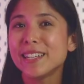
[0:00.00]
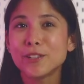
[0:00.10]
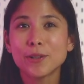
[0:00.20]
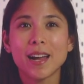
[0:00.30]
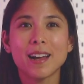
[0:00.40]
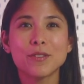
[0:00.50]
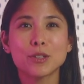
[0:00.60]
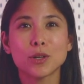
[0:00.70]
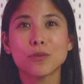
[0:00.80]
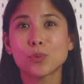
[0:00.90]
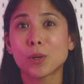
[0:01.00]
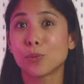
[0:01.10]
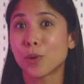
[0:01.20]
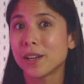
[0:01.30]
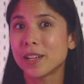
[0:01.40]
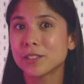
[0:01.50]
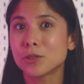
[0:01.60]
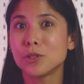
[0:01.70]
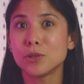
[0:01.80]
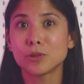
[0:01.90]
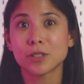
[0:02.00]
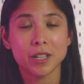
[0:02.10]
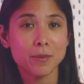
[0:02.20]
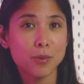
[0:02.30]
I need to have the software running to use the